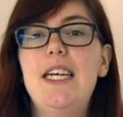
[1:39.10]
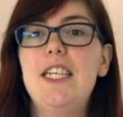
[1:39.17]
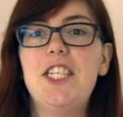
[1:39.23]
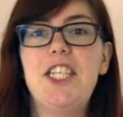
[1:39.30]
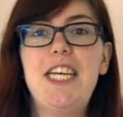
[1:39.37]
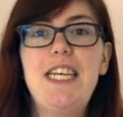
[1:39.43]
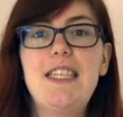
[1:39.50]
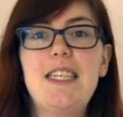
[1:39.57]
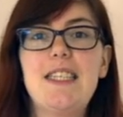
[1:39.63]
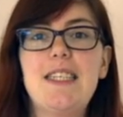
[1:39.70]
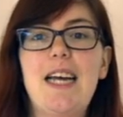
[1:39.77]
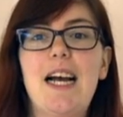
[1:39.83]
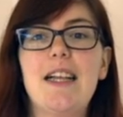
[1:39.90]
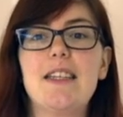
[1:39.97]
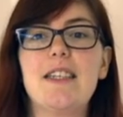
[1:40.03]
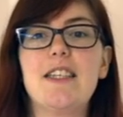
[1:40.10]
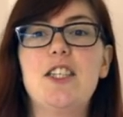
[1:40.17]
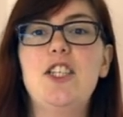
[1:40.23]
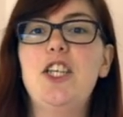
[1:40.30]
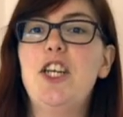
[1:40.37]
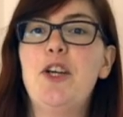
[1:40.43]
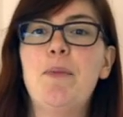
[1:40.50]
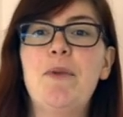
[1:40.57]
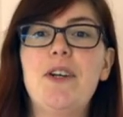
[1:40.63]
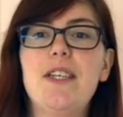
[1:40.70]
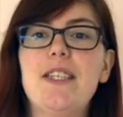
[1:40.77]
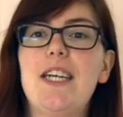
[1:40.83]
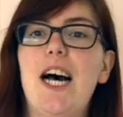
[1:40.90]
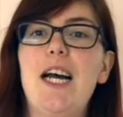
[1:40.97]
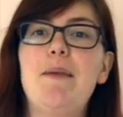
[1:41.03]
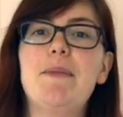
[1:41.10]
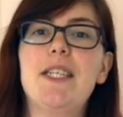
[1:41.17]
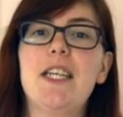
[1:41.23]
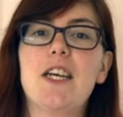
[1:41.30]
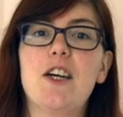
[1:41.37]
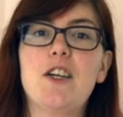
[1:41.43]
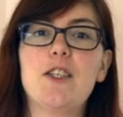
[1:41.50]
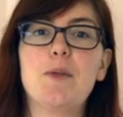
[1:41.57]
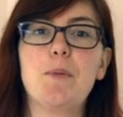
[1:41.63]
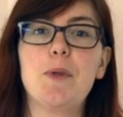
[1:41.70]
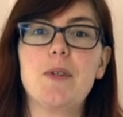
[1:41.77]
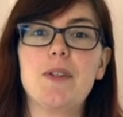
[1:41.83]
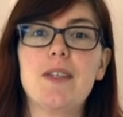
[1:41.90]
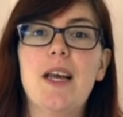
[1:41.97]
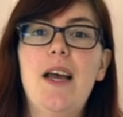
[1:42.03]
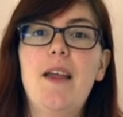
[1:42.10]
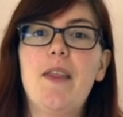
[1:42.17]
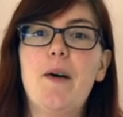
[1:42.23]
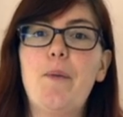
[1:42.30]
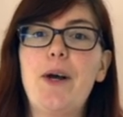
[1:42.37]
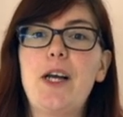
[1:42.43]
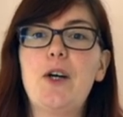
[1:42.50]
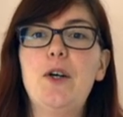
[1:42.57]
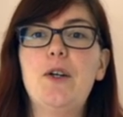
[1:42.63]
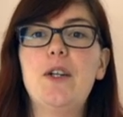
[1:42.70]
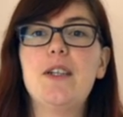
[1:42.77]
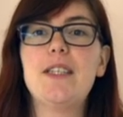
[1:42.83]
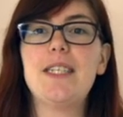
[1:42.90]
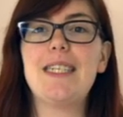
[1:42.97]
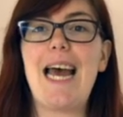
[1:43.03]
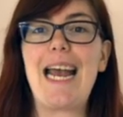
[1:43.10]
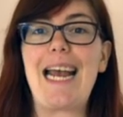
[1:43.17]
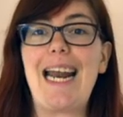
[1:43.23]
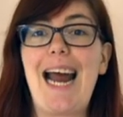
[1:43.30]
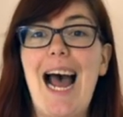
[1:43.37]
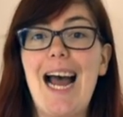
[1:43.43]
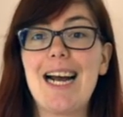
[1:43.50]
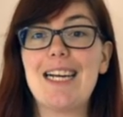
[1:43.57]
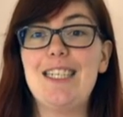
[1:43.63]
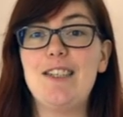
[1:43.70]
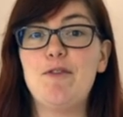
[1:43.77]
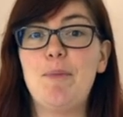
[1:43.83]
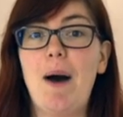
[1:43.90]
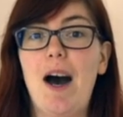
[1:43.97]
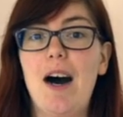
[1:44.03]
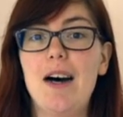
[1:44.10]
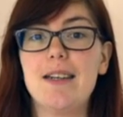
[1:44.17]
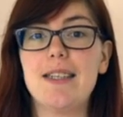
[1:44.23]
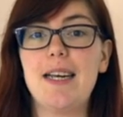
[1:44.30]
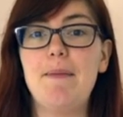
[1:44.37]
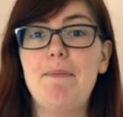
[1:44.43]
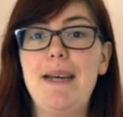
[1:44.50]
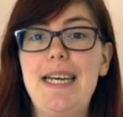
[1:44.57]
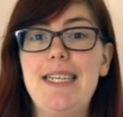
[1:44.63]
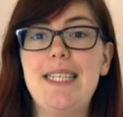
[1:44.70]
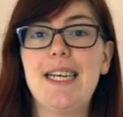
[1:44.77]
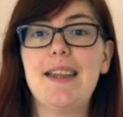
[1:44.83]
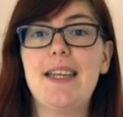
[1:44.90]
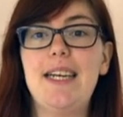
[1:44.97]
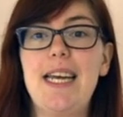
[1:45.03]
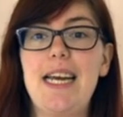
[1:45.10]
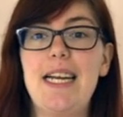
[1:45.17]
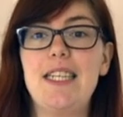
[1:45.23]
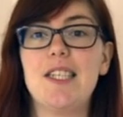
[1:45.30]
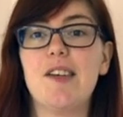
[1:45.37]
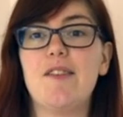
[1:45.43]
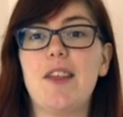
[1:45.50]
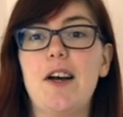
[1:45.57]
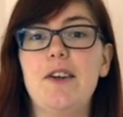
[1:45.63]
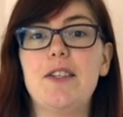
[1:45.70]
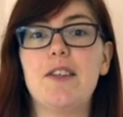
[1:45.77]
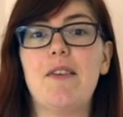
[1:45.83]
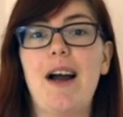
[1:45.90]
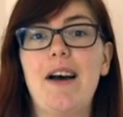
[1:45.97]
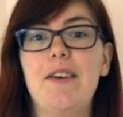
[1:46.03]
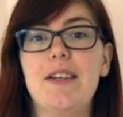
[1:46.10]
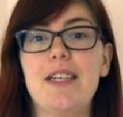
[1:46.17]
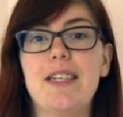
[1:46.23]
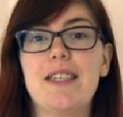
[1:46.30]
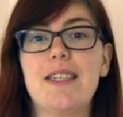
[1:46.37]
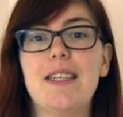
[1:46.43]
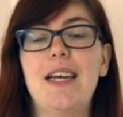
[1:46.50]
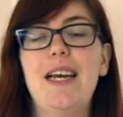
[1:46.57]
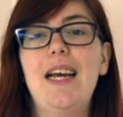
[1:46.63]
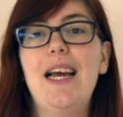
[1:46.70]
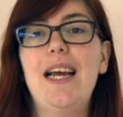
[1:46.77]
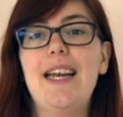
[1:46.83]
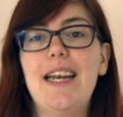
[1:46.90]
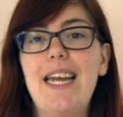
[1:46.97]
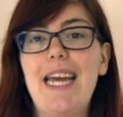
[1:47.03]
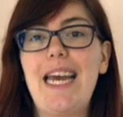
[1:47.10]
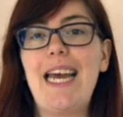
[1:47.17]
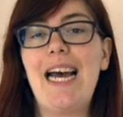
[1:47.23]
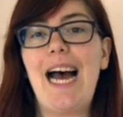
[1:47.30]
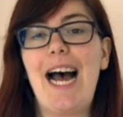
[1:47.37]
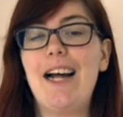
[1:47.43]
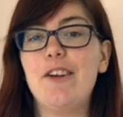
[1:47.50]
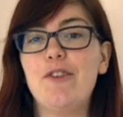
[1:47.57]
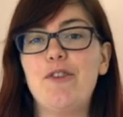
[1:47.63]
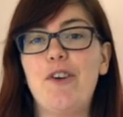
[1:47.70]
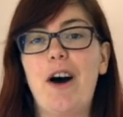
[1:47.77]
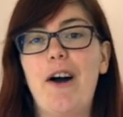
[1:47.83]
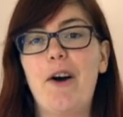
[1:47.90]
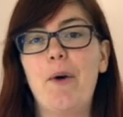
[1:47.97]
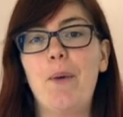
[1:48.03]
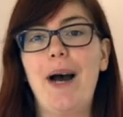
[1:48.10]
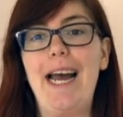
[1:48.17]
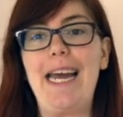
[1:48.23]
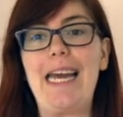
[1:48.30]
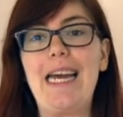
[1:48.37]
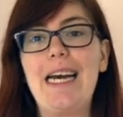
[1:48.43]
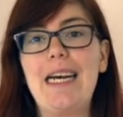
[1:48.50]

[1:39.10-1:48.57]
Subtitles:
Jesus tells us numerous times in the Gospels that we're called to take an active part in meeting the needs of those around us, near and far away.